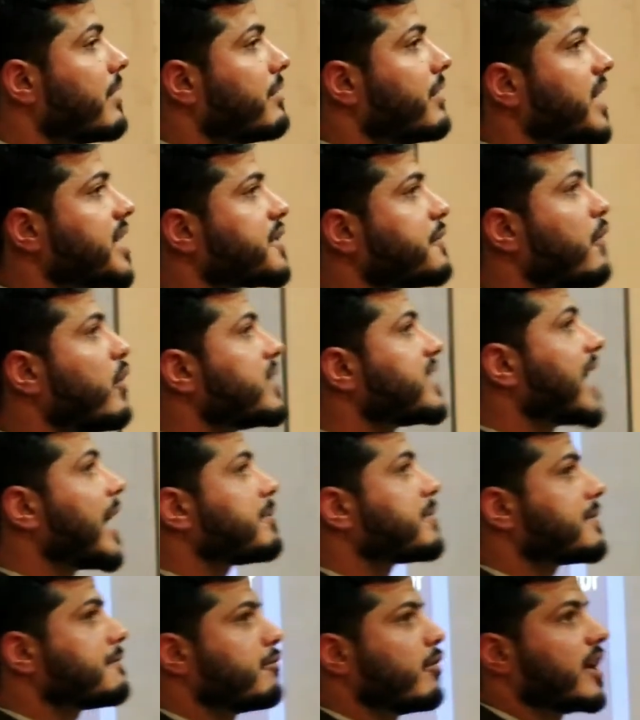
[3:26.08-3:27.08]
These 4
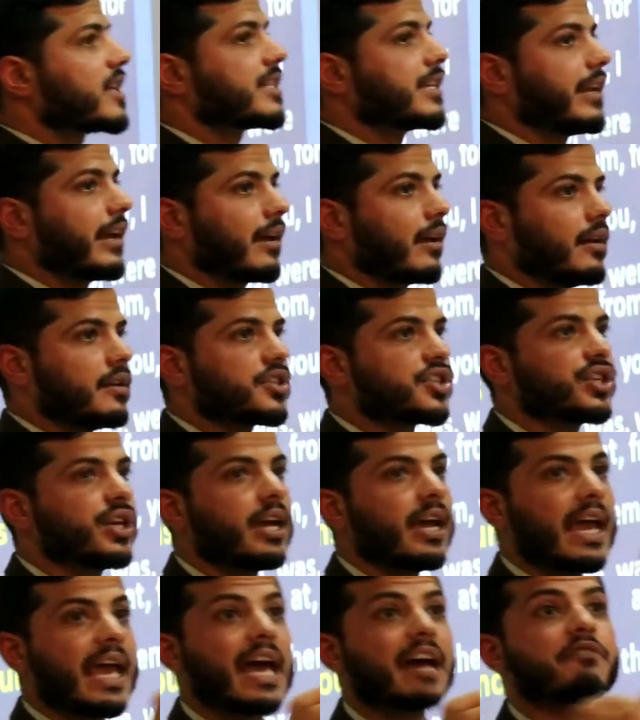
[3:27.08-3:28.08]
types of words in English
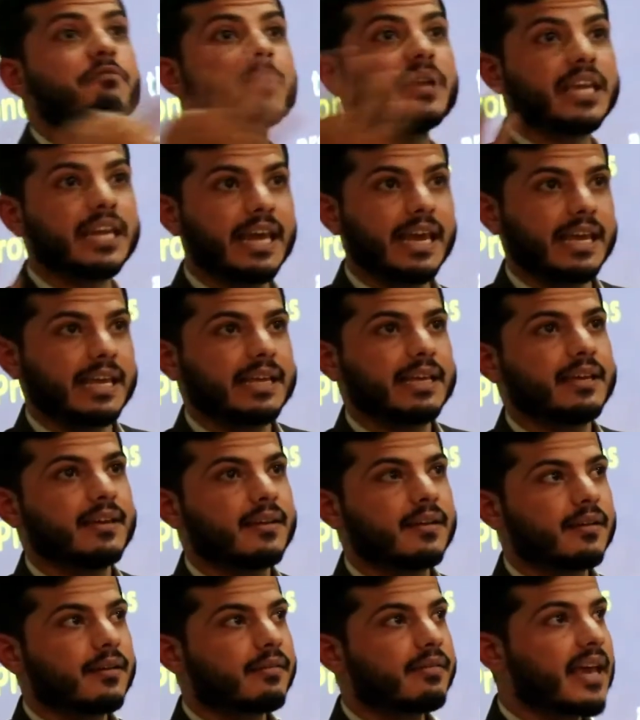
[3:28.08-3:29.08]
have meaning.
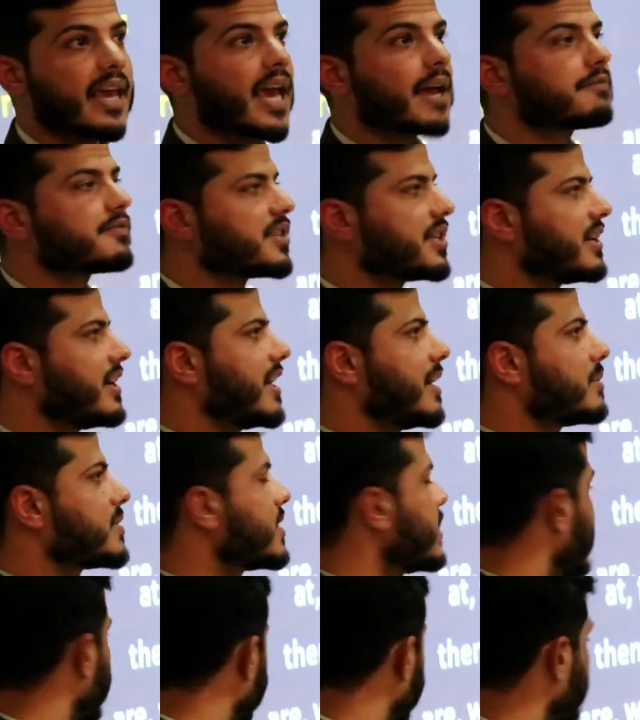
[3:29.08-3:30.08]
They have synonyms.
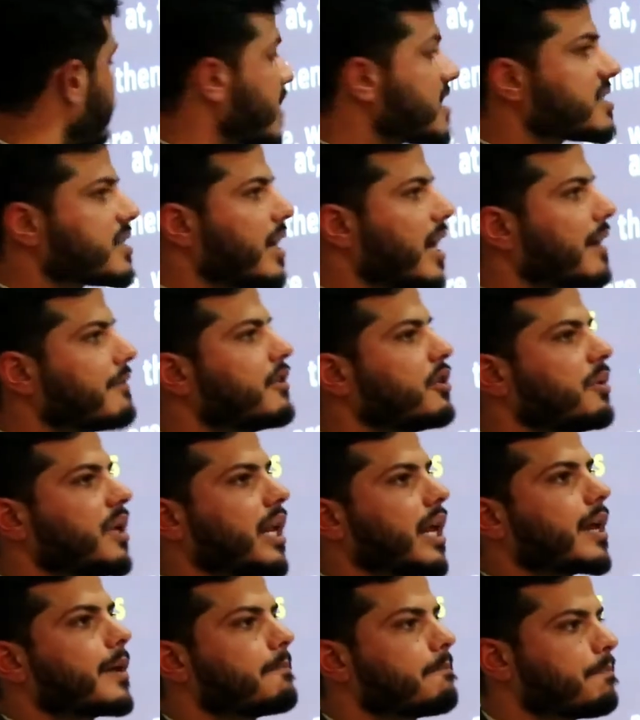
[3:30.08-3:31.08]
The rest have no
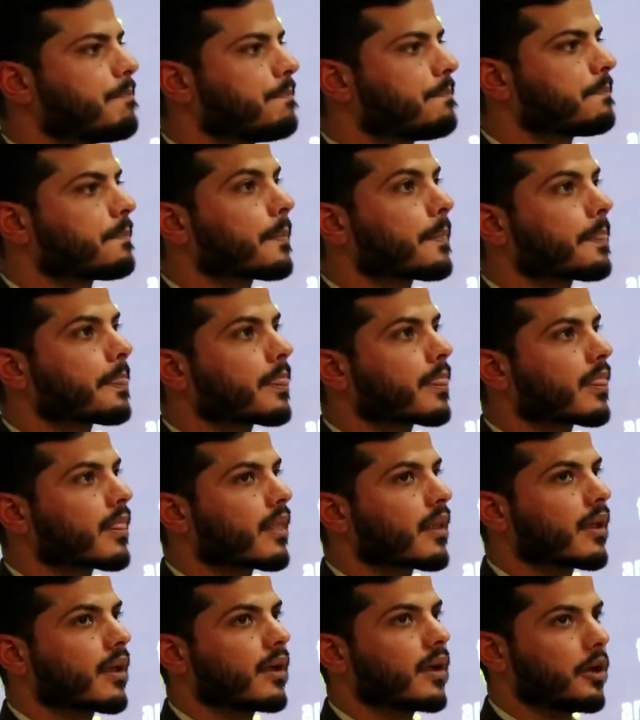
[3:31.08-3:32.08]
meaning.
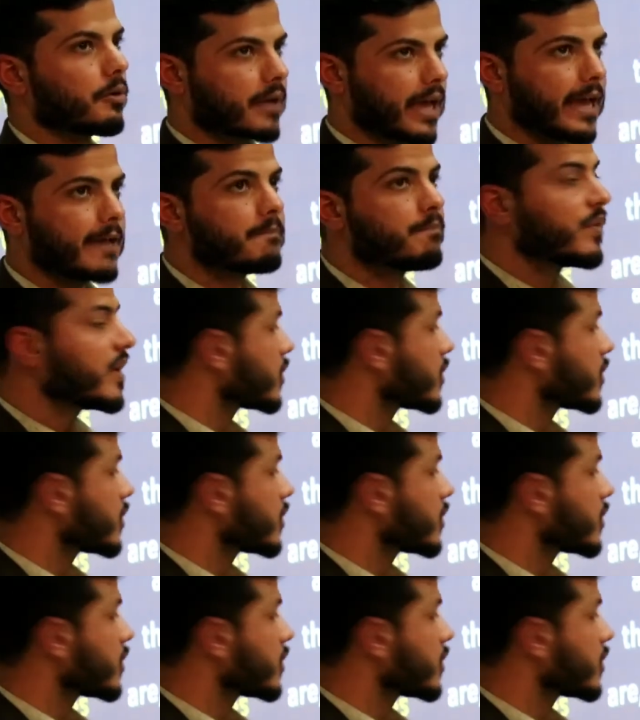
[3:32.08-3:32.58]
Okay?